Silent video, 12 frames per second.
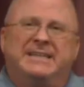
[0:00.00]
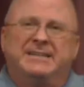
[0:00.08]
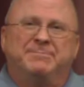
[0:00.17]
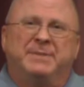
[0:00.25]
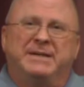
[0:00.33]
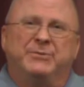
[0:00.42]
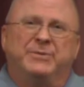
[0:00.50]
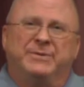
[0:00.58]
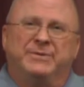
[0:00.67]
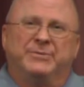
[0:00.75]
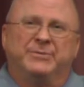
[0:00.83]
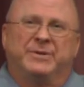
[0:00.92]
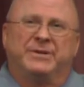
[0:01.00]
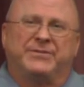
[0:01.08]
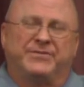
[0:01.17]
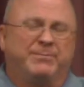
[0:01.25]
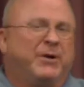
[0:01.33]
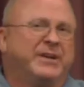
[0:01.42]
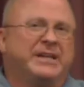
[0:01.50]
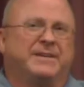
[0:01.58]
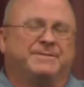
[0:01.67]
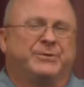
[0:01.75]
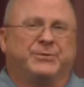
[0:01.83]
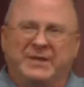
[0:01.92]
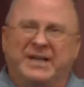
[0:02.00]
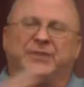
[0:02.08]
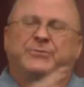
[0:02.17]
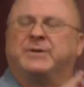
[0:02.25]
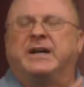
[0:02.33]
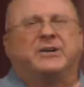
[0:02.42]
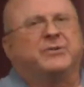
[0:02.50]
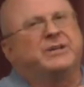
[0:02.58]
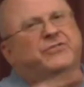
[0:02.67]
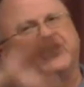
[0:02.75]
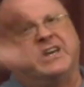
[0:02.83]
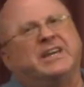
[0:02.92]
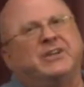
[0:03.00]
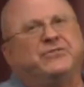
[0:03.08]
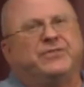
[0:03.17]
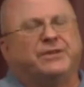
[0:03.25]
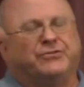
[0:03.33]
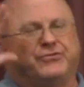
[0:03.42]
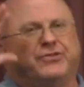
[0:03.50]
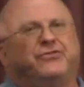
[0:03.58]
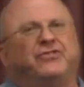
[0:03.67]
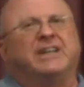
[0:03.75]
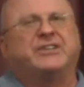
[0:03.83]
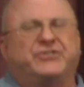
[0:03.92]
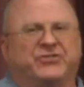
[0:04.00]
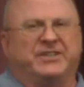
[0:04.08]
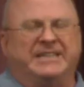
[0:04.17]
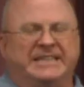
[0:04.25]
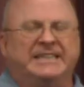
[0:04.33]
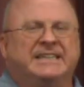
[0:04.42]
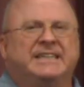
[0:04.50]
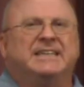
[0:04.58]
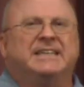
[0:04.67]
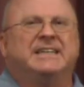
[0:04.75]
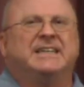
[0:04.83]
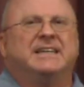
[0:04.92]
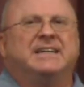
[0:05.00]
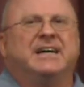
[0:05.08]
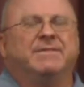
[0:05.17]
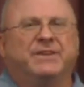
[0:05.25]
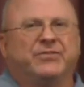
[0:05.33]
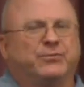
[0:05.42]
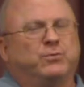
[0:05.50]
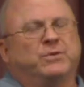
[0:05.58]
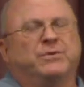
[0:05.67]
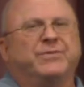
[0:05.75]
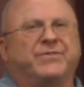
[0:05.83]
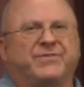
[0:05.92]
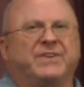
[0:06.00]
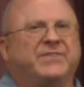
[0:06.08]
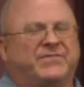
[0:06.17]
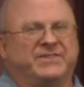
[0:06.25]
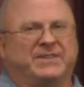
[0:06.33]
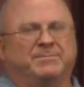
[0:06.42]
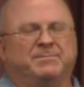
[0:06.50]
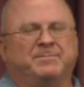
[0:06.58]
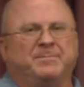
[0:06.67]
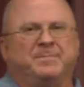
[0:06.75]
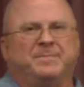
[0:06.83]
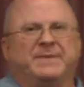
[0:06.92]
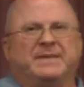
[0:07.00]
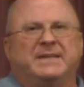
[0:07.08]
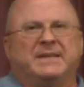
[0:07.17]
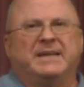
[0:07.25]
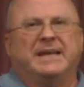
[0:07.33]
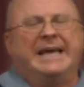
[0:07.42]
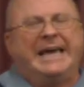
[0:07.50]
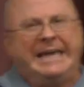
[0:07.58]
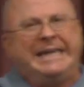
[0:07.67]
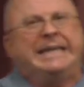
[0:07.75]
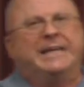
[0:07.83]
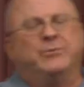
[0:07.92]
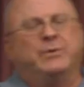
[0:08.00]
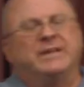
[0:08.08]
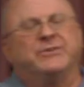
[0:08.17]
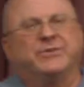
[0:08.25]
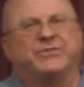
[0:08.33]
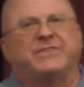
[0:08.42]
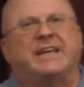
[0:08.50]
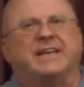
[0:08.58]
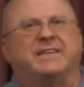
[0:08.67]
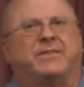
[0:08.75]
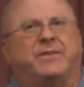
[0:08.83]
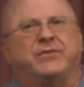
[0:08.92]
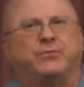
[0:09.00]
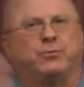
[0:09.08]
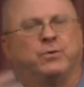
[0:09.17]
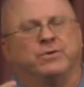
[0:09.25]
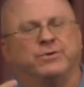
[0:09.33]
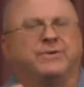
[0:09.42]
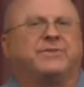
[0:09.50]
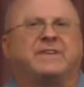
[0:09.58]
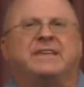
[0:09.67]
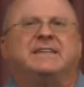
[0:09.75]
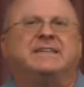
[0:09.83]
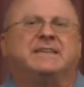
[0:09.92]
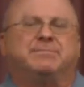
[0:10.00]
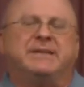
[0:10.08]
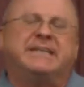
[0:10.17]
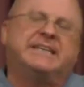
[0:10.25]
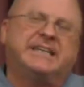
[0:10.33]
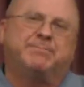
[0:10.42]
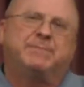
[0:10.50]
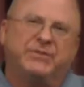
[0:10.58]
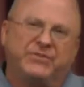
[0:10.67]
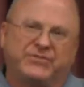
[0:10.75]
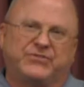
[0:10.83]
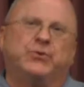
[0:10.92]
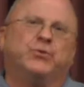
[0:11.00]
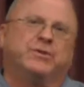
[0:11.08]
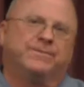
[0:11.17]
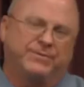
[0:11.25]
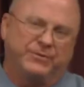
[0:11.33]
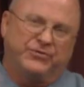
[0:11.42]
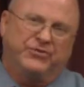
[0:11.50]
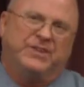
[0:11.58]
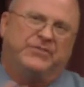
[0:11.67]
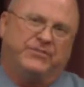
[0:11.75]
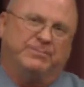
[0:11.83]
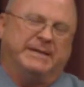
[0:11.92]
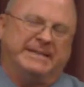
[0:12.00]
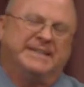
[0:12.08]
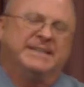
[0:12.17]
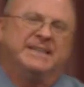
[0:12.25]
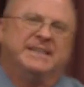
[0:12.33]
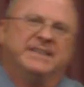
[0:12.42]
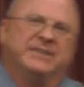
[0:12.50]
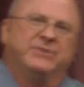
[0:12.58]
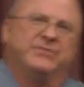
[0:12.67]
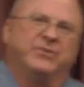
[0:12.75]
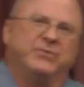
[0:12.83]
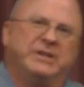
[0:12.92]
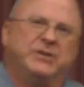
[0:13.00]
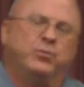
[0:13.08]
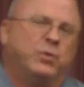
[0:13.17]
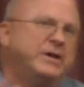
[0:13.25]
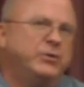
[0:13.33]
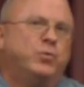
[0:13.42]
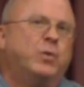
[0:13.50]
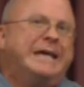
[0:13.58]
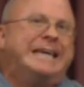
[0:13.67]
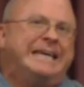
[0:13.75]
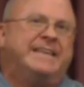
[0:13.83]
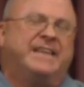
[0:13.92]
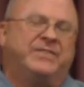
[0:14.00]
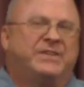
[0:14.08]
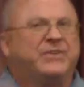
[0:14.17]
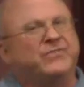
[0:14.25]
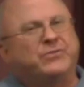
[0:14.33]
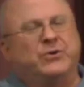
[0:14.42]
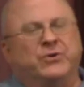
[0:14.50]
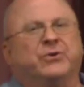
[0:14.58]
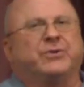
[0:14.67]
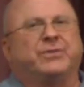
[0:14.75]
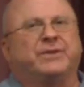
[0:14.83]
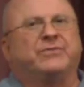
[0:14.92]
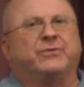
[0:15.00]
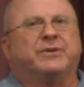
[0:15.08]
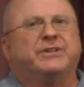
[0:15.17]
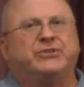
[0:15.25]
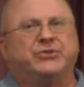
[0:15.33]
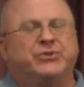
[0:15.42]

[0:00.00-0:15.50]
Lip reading: But we're smart enough to realize we're not going to change the trajectory of this world system. And we understand that this world is being kept in store for judgment. There is only one way that this earth is going to